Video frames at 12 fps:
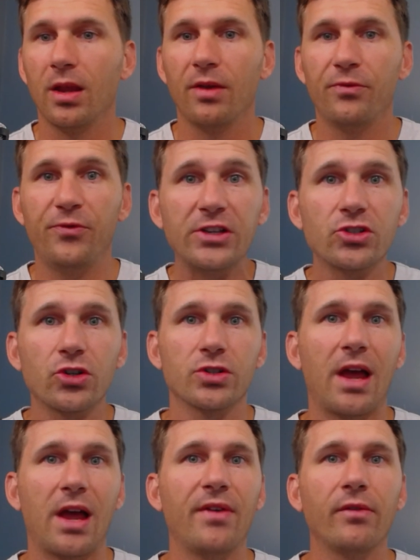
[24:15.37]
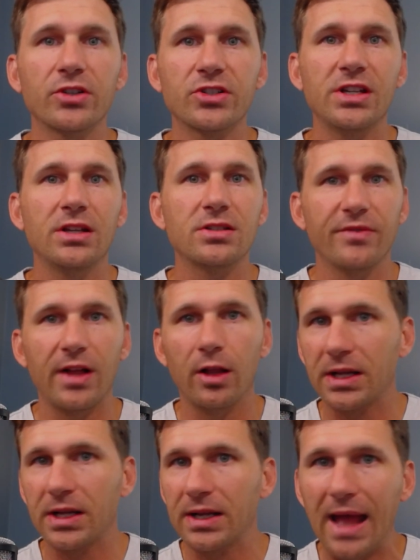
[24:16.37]
features I've ever seen developed
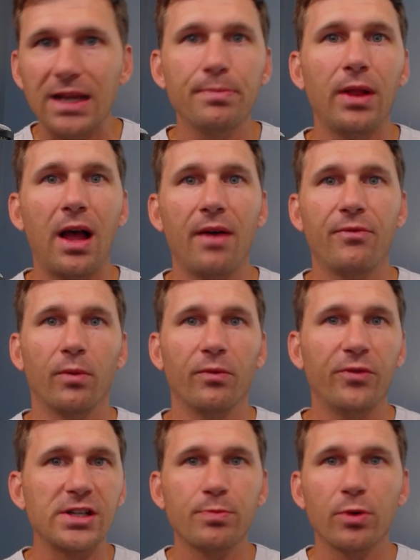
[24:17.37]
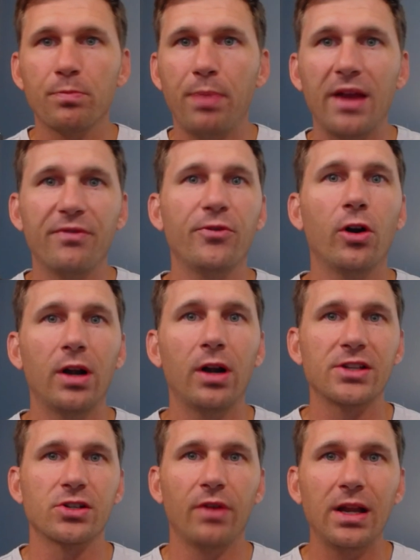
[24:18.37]
on any platform. Facebook by far
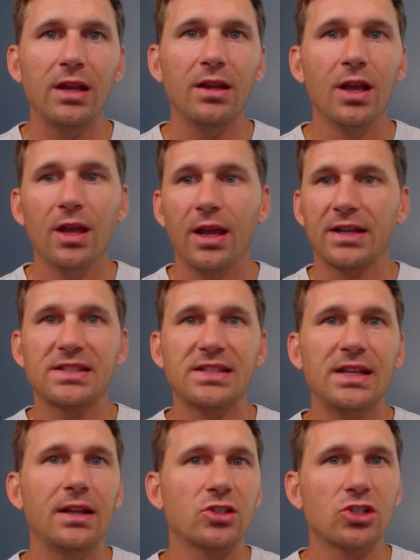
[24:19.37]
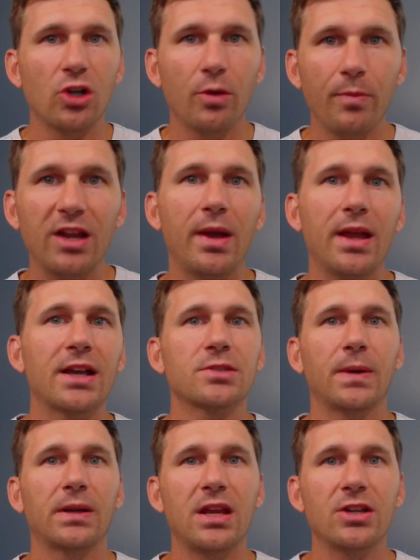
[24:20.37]
has already exceeded so many of my
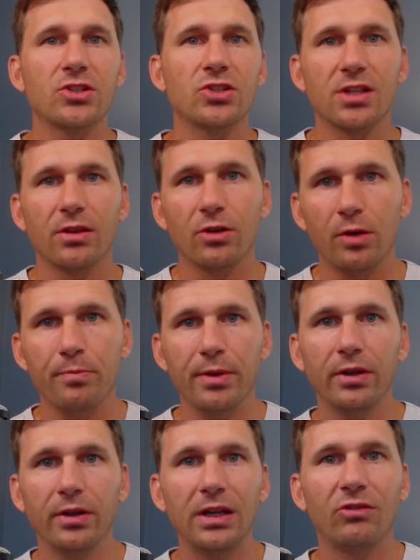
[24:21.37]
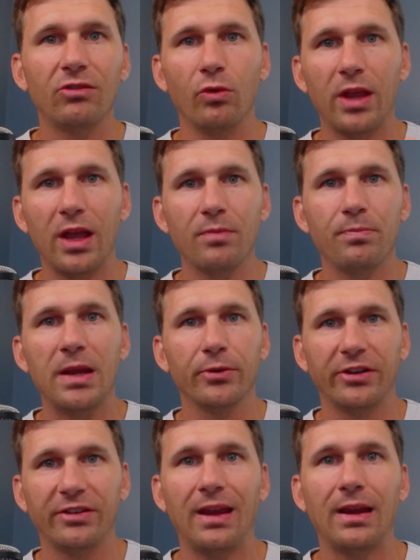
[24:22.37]
expectations in their ability to get people
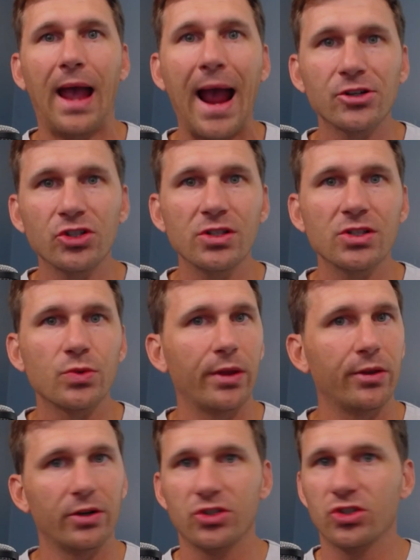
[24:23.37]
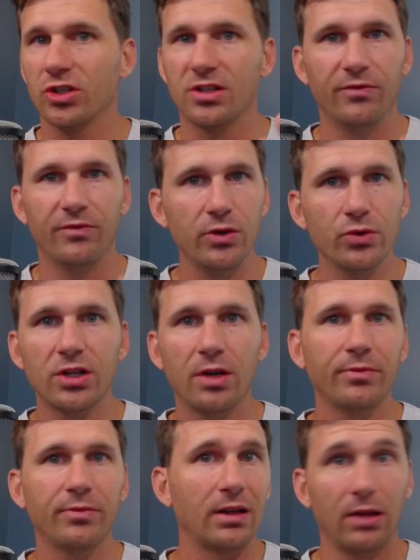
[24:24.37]
to take actions, whether it's just to view
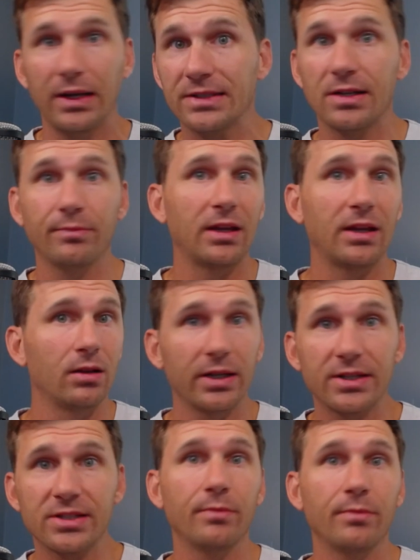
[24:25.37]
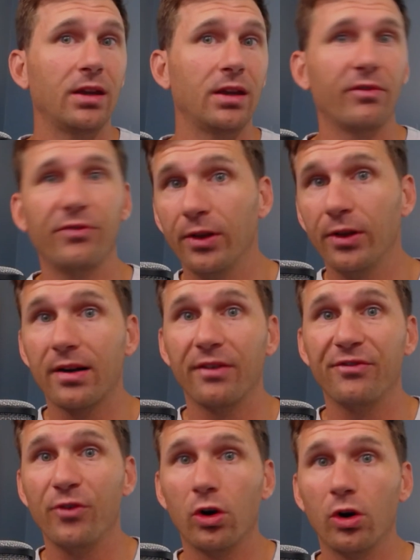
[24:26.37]
something, like something, click something, fill out a
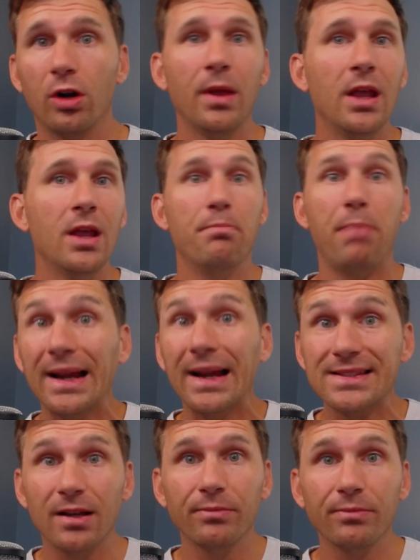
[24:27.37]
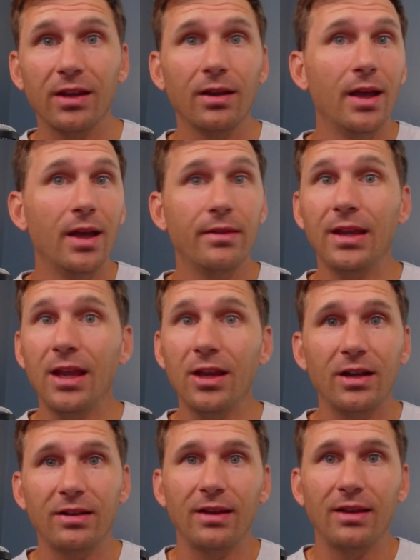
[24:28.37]
form, buy something. They get you
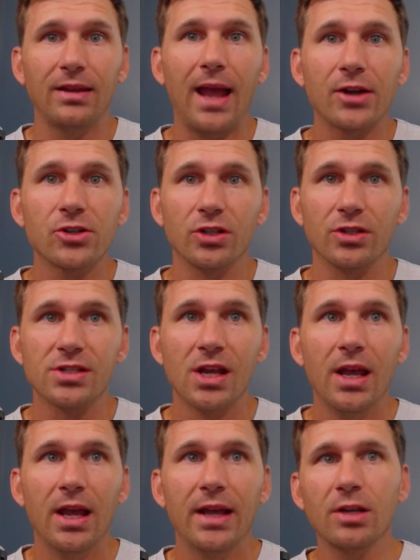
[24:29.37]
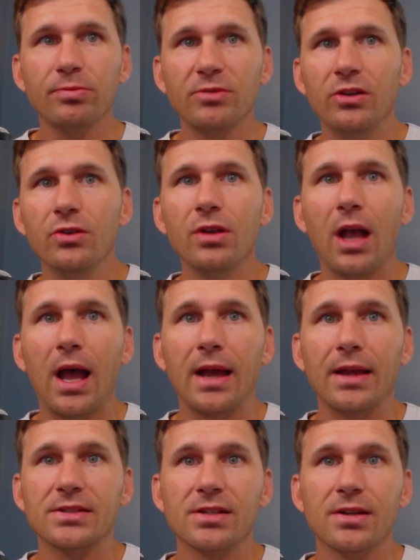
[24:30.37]
to take the actions. It's up to you
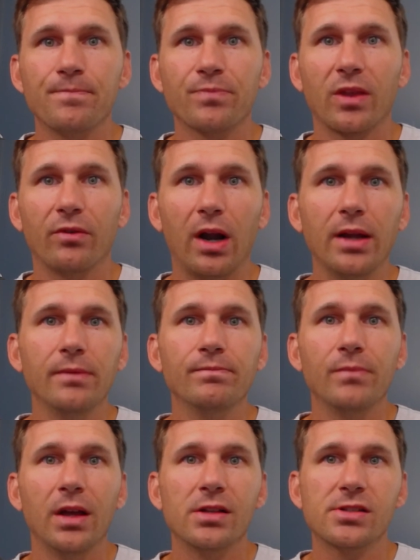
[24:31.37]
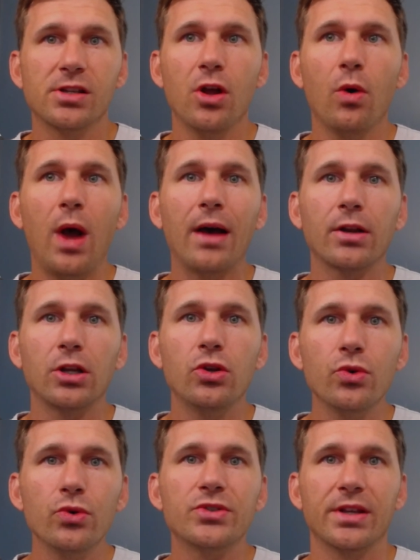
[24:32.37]
guys, right, to know how to
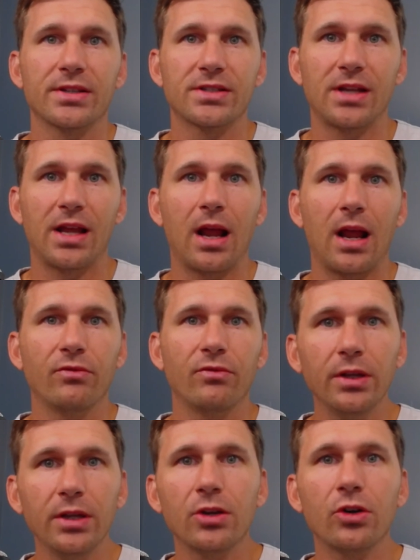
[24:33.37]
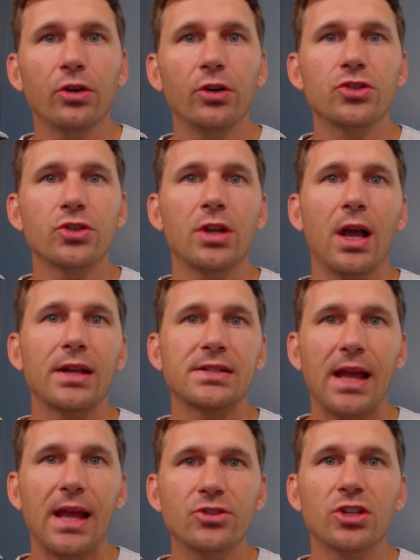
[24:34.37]
use this. And I'd really encourage you guys
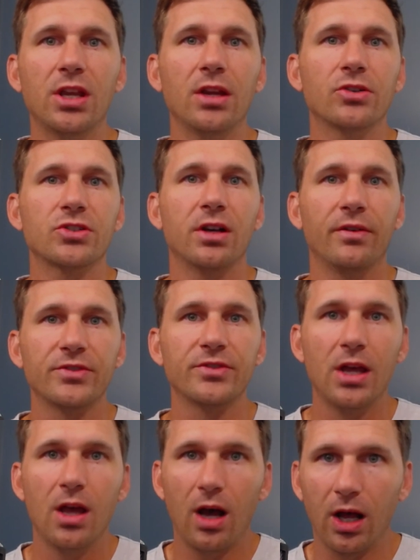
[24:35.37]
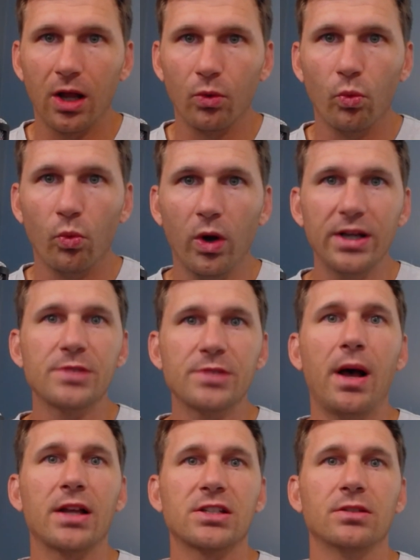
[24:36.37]
to educate yourselves on what is
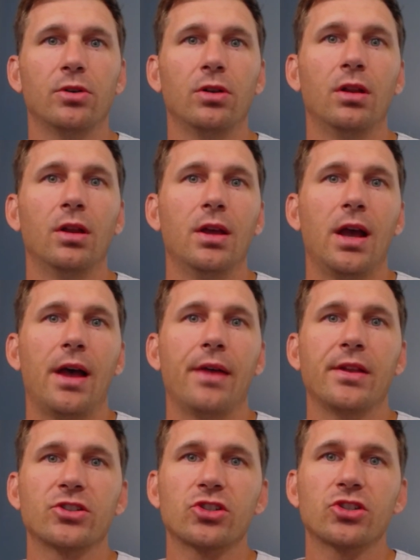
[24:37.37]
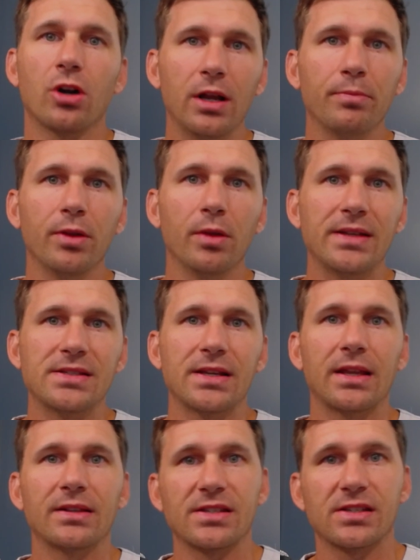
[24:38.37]
possible and then start implementing
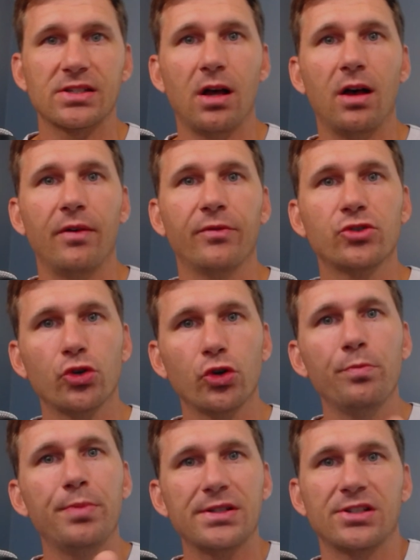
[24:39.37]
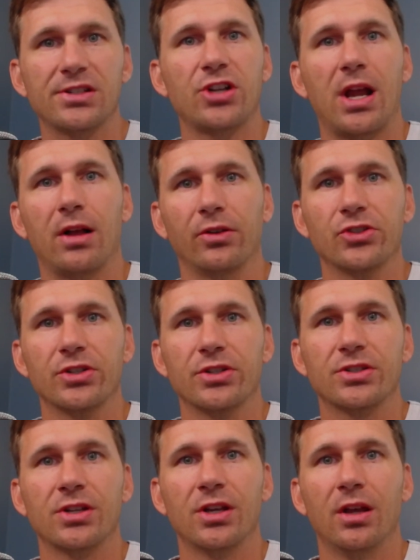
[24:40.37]
it to solve true business
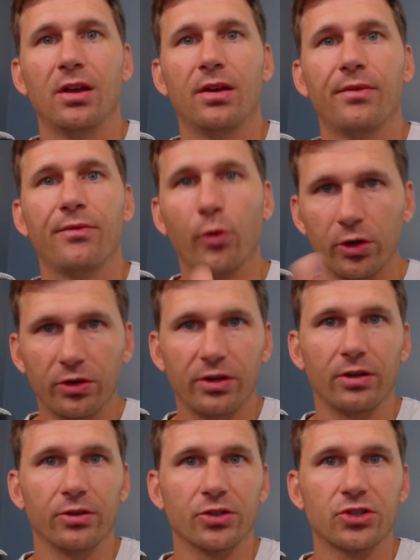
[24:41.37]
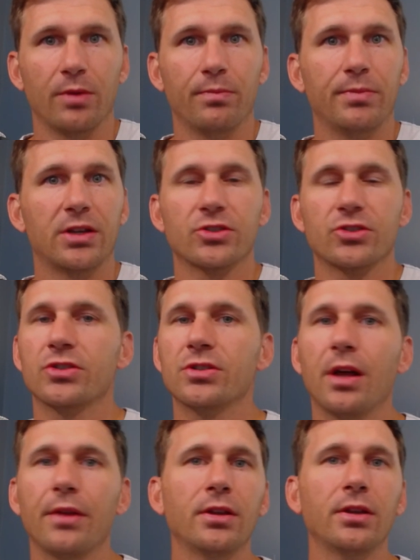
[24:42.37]
challenges for your dealership, because there's
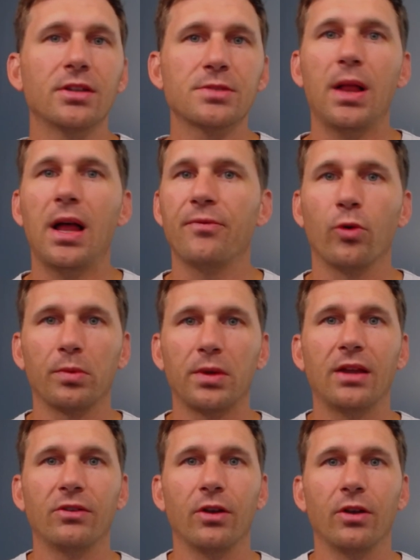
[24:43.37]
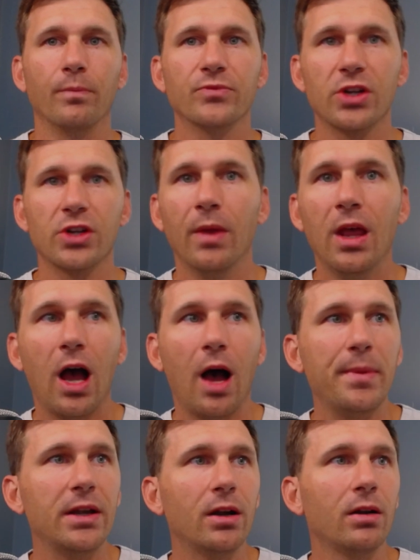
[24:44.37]
nothing this platform can't do. So I'm
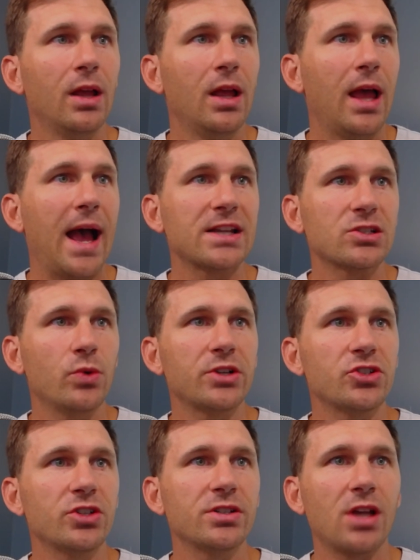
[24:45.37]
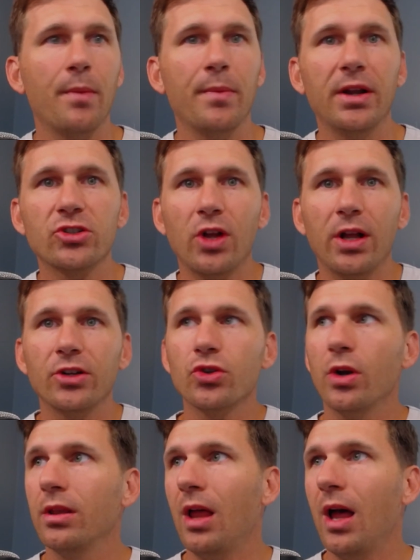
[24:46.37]
here, ask questions. I'm going to try to
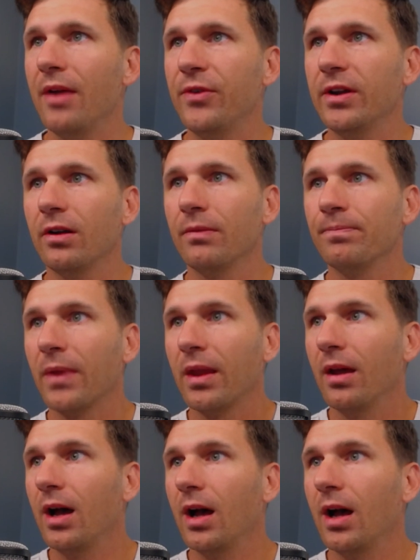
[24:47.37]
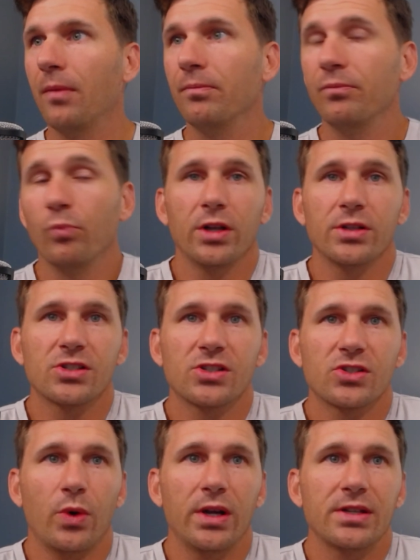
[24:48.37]
join live here once,
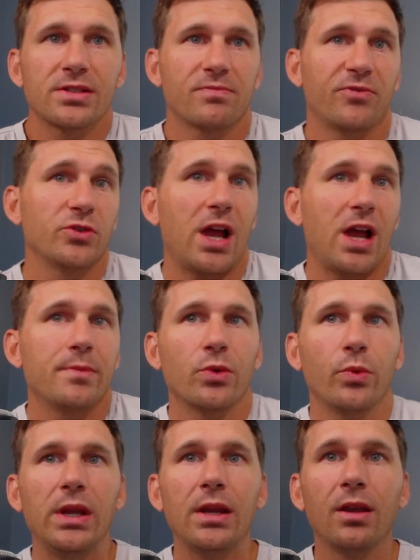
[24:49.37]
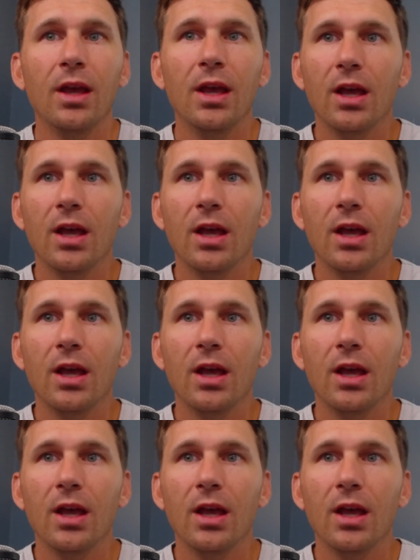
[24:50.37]
twice, a few times a week.